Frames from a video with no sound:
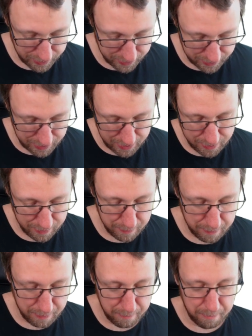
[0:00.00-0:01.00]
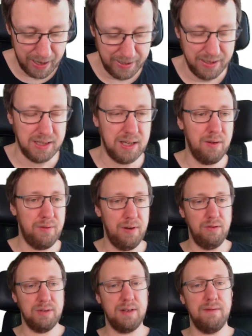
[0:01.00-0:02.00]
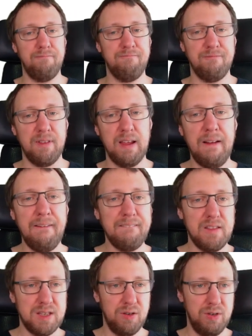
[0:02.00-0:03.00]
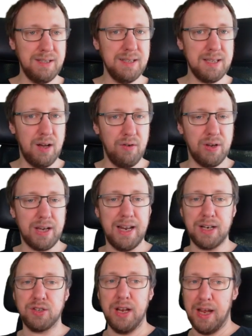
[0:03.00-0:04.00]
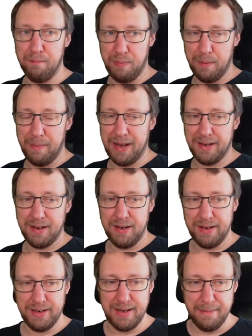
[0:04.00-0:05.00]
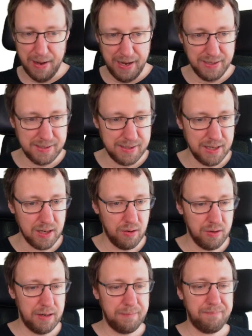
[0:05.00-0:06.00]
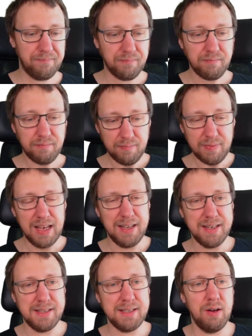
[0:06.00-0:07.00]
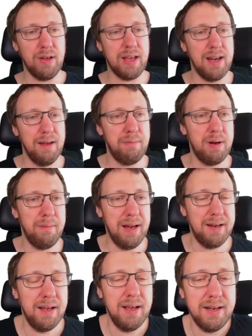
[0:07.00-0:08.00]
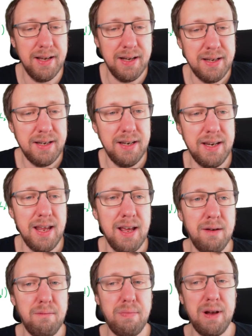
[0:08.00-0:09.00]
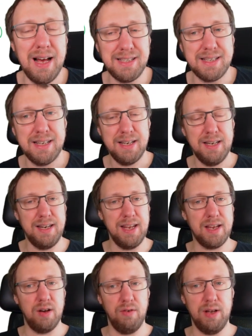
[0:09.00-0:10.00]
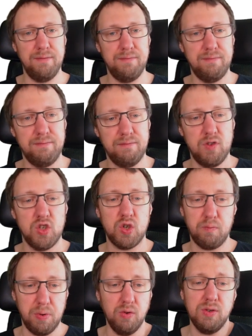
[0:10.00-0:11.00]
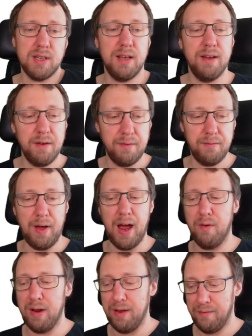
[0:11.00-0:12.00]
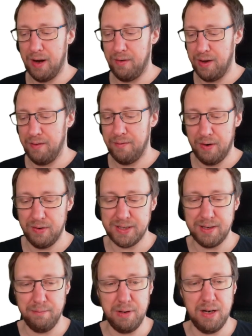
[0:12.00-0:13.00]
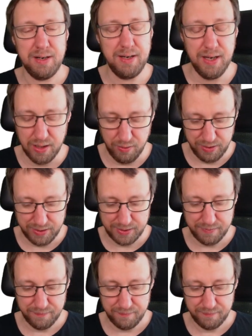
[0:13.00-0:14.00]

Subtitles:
the D minus flows. So this is how you can actually implement the D minus decoder. And this is how you can implement the D plus decoder. So both very, very, very simple decoders.